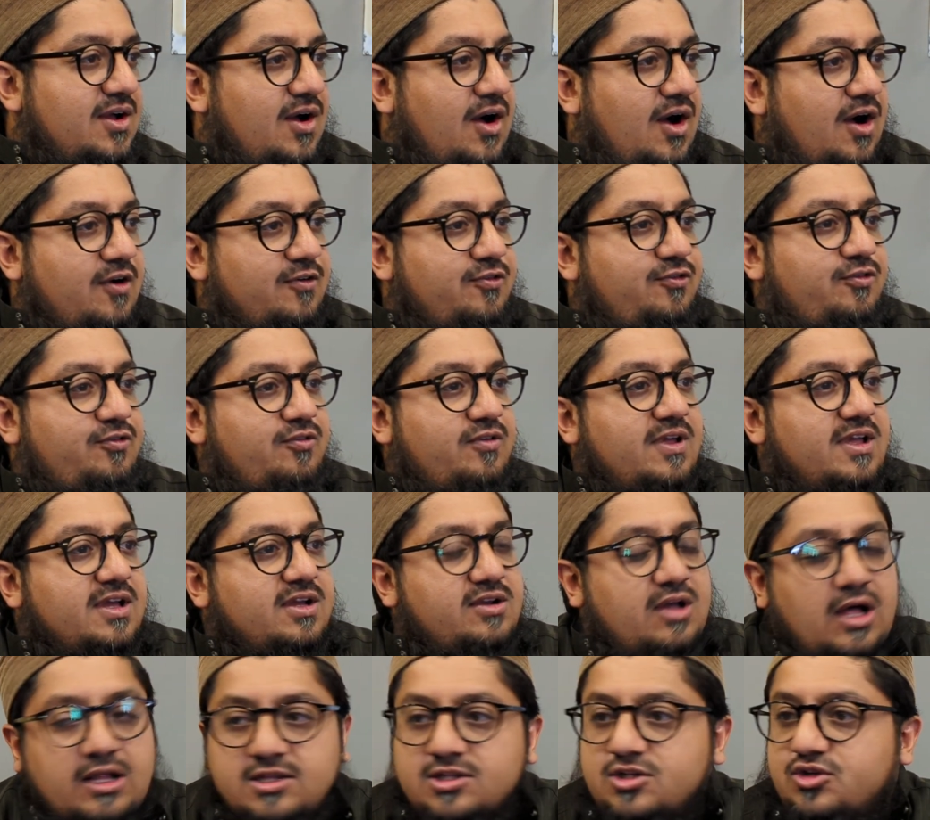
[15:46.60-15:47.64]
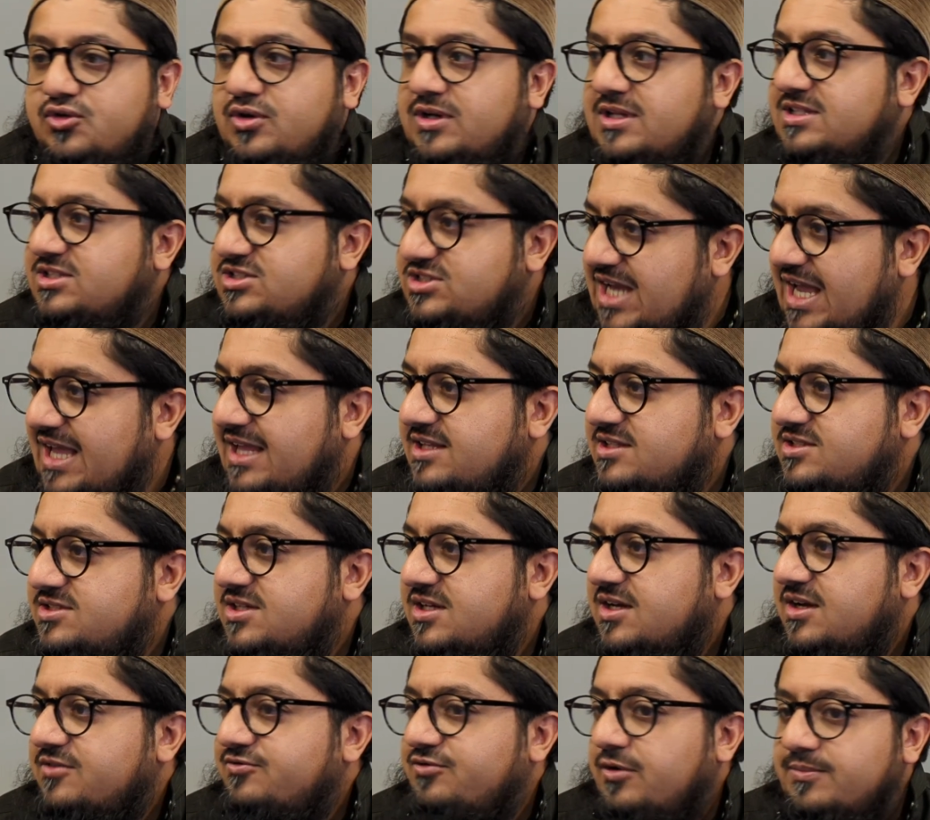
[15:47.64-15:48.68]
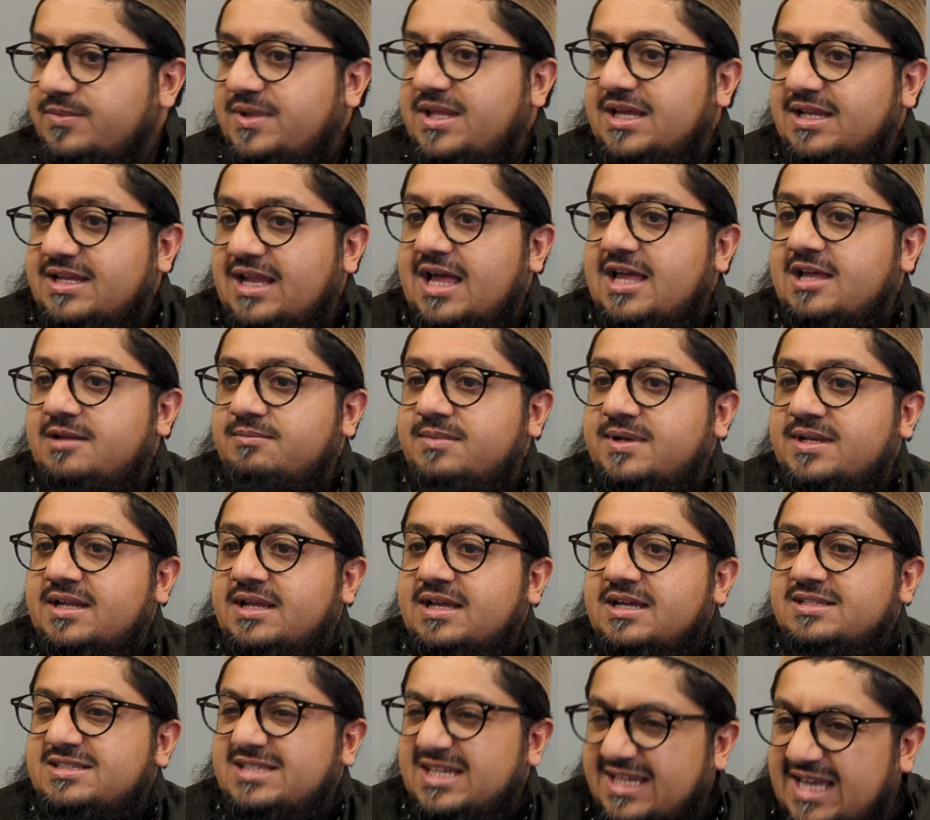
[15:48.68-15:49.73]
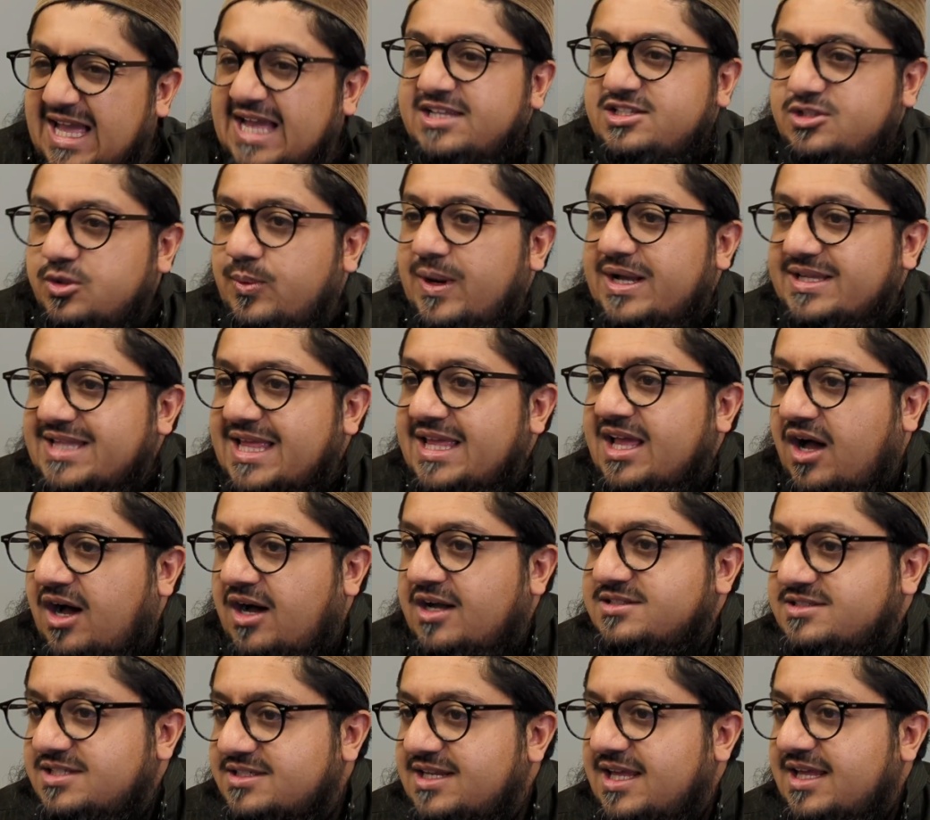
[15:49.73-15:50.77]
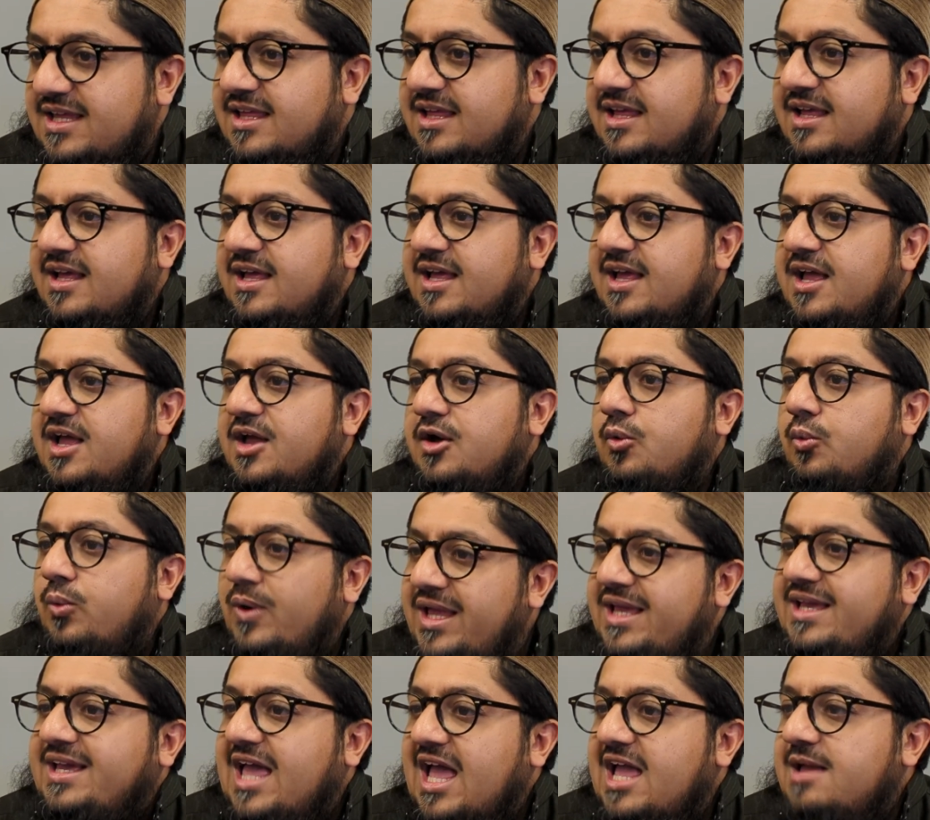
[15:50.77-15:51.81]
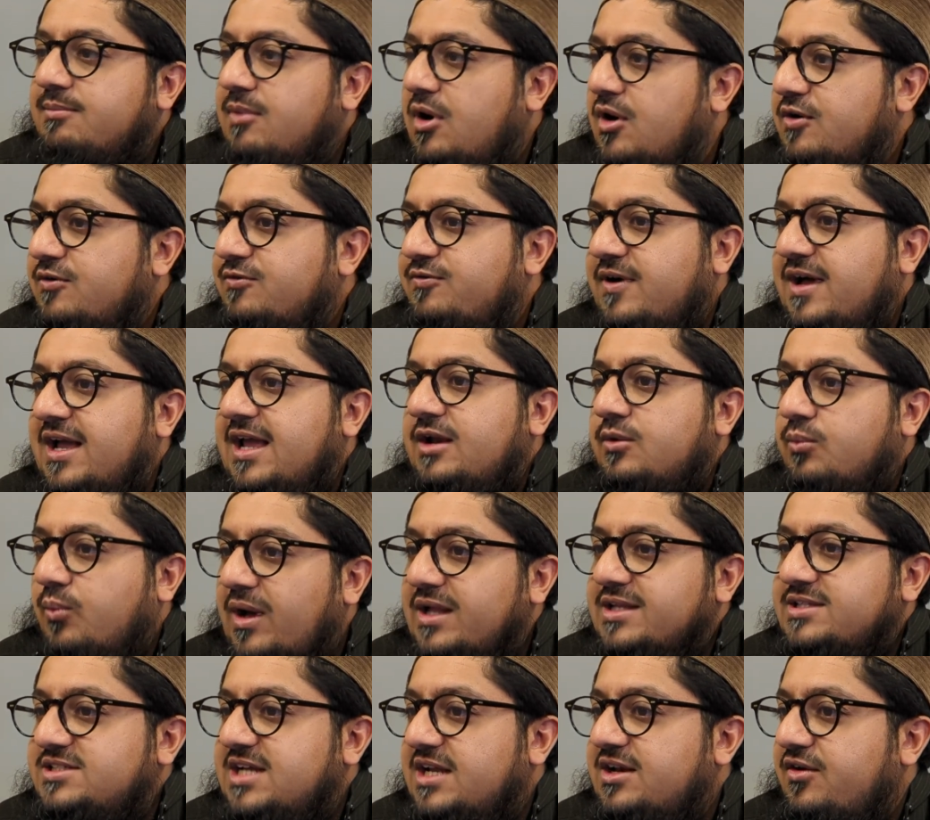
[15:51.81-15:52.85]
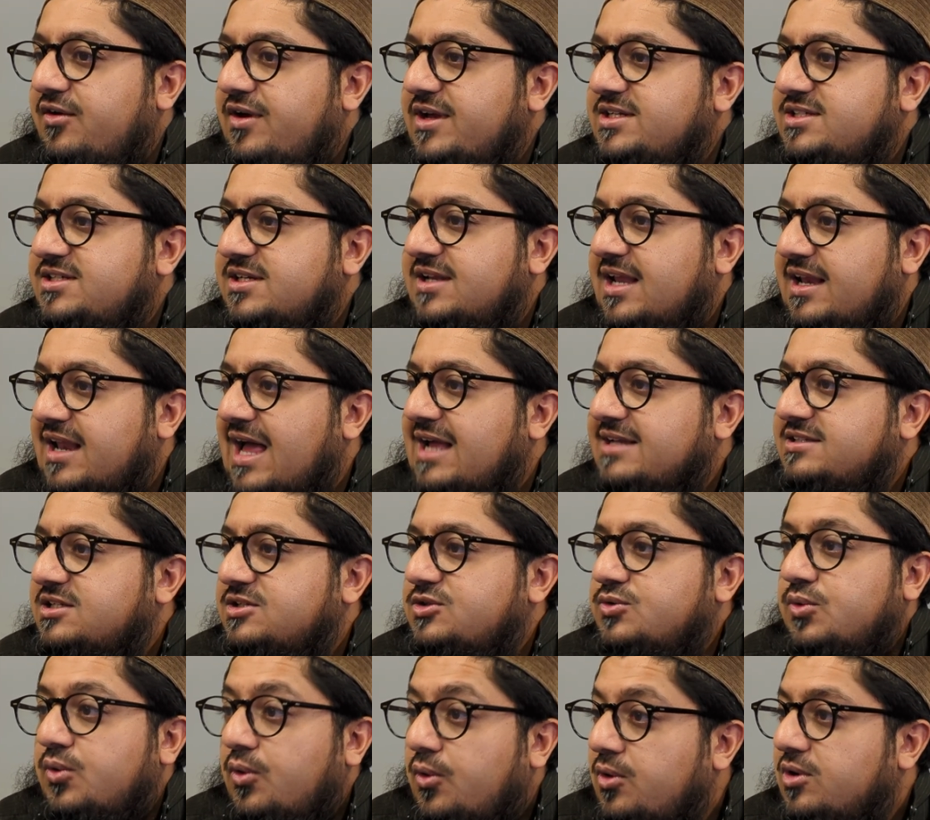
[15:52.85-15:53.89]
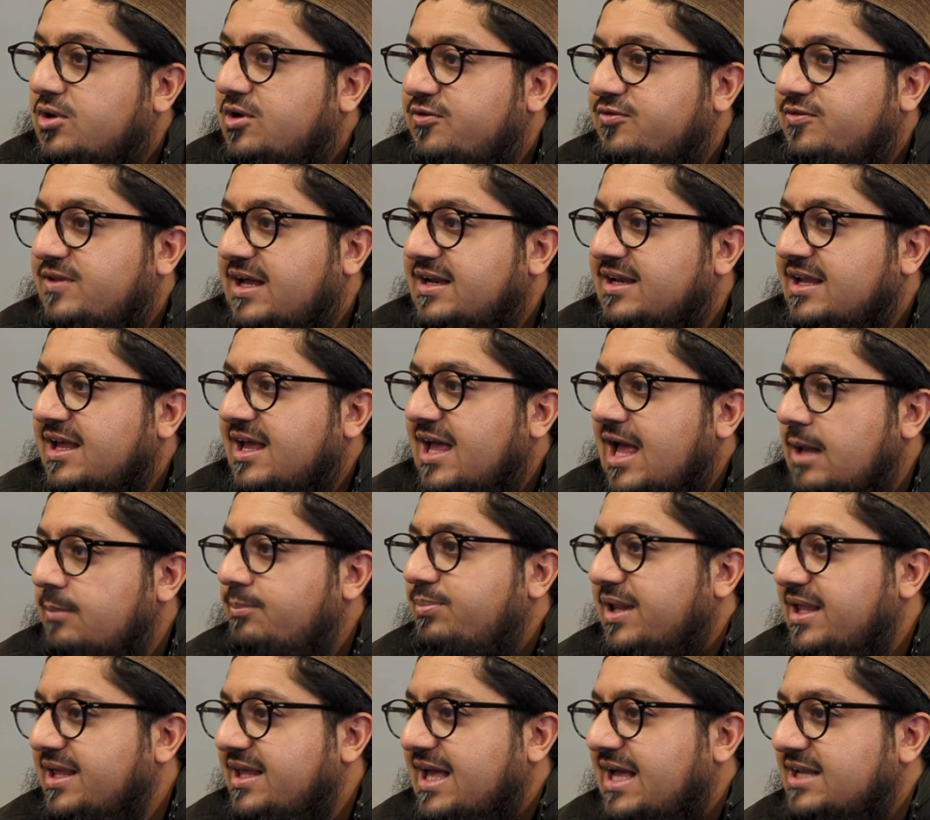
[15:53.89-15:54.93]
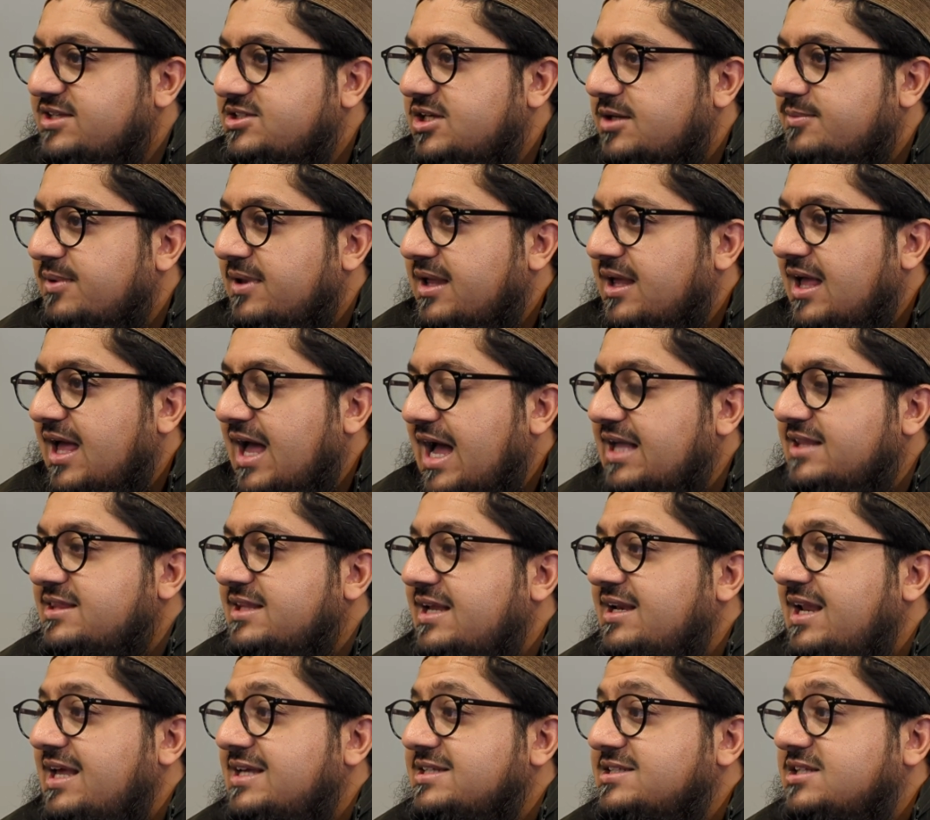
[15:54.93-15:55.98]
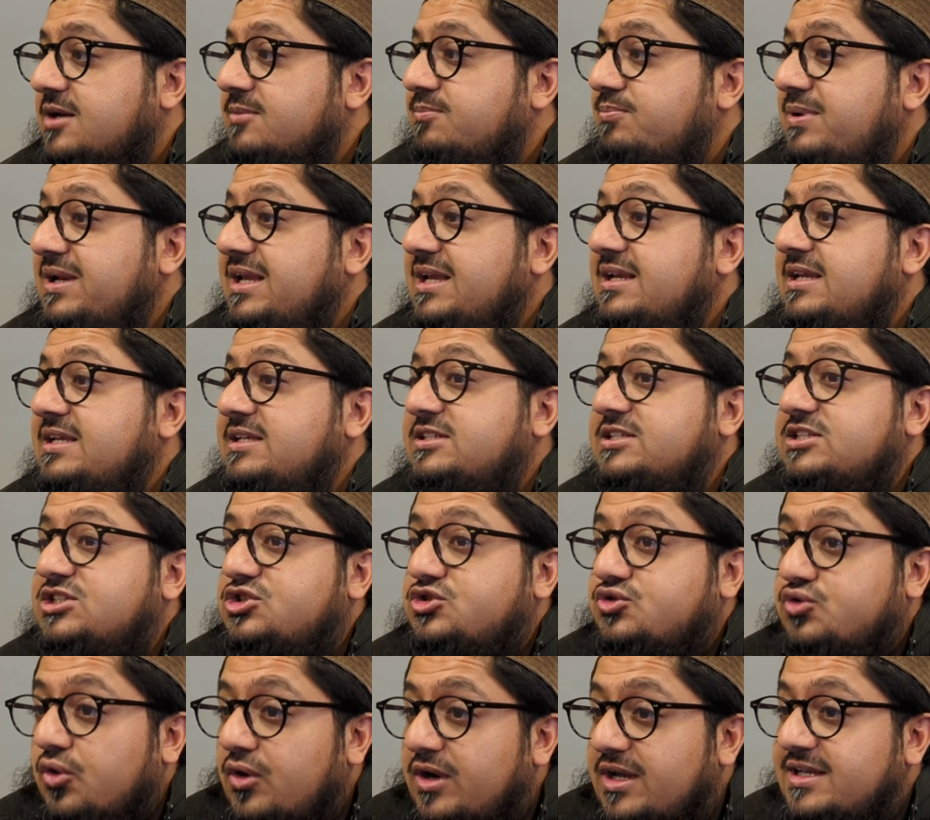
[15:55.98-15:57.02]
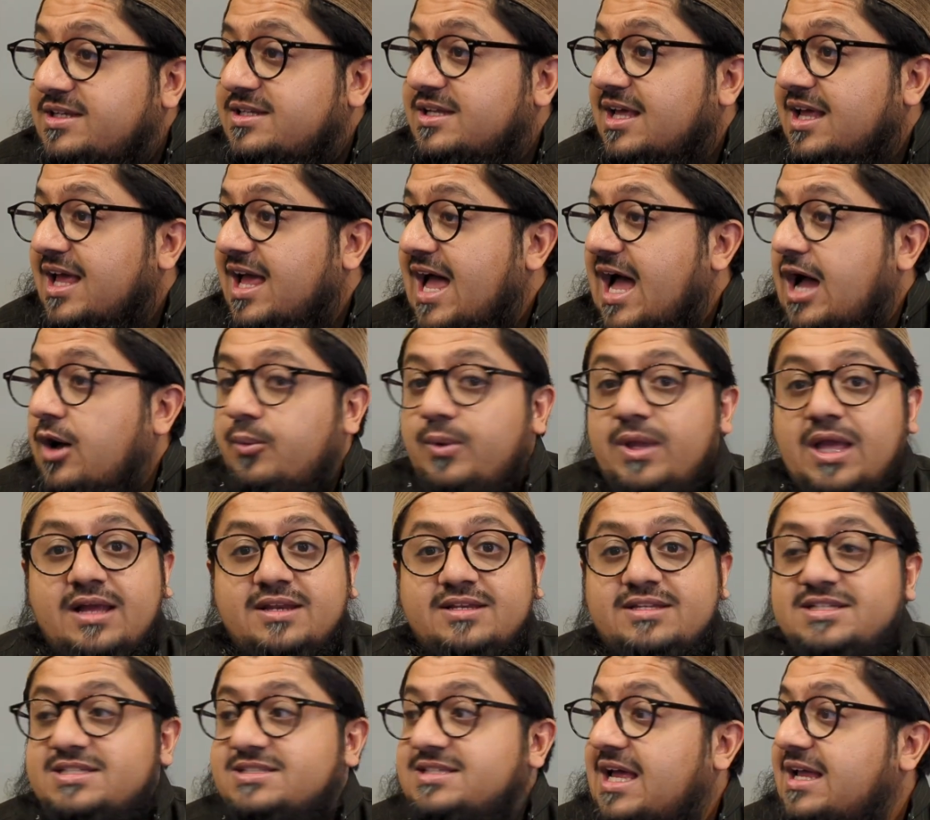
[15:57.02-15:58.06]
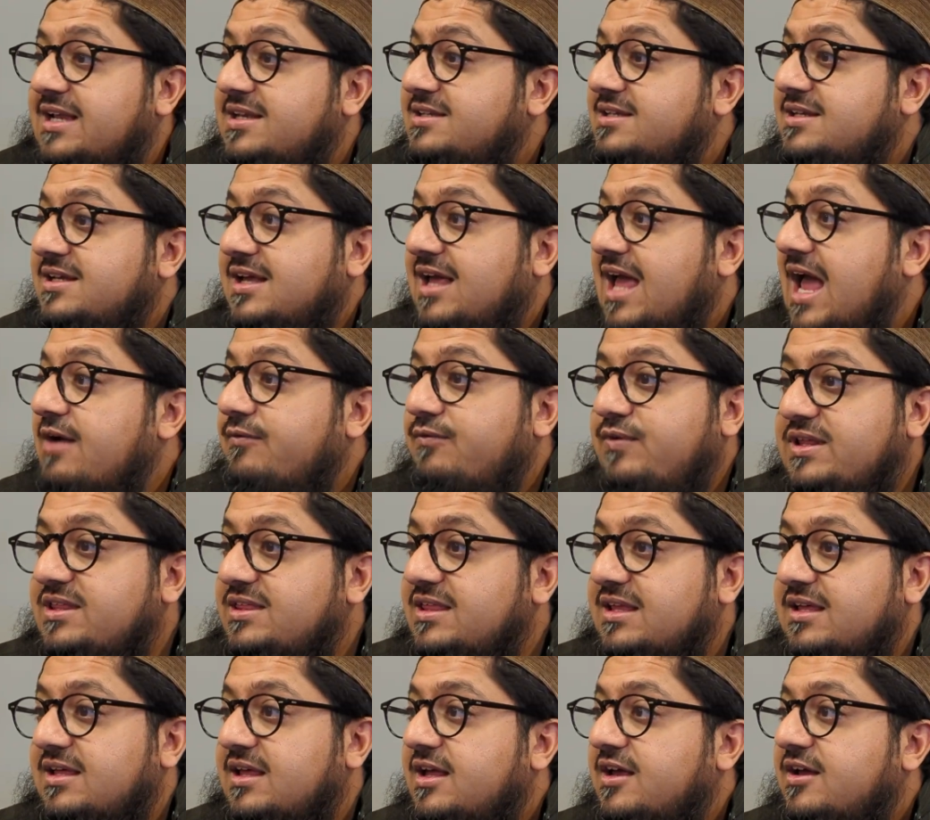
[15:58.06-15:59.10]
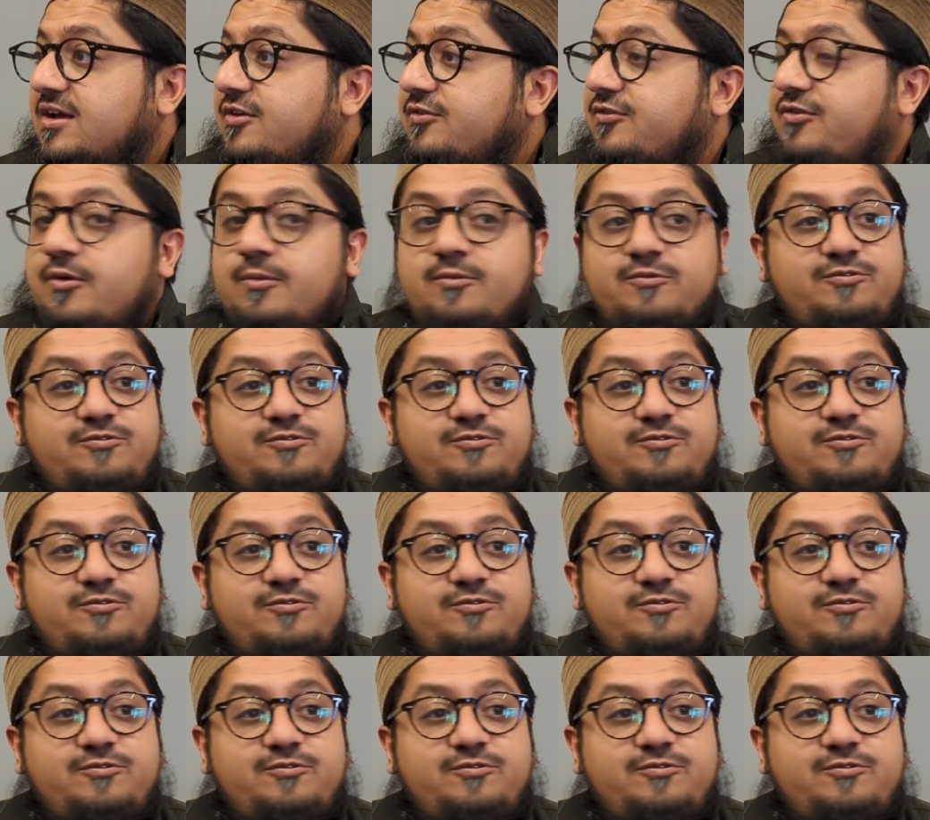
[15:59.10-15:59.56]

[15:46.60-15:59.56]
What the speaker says: of cultural change from the Enlightenment to get to where they are today. We came over in one generation and had to do all of that and play catch up. And that has completely destroyed how we understand everything. From